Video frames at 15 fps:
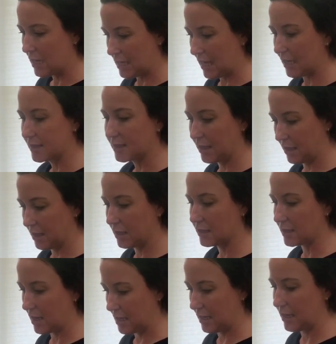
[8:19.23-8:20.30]
Yes, it
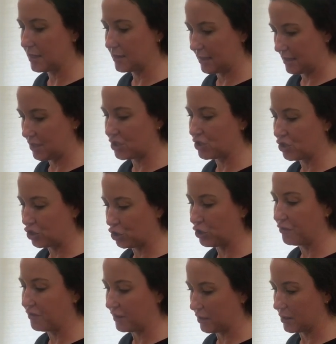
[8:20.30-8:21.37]
is. This
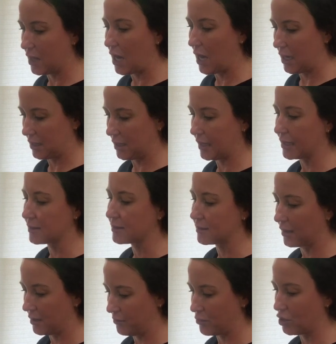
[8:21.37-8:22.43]
should feel hot, like a
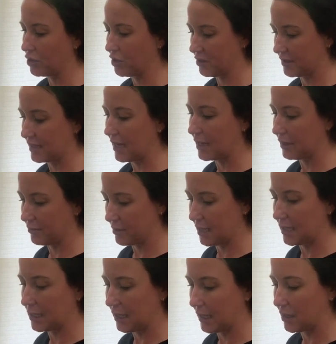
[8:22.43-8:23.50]
sunburn. You're exactly
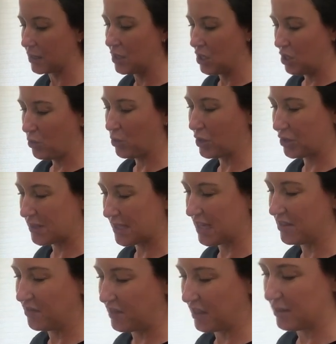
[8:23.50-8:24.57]
right. Like where your
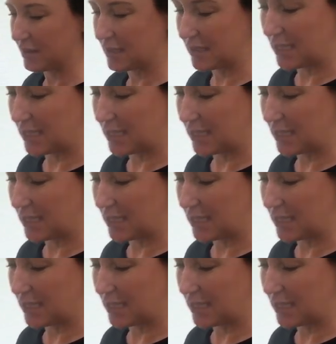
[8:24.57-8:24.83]
skin feels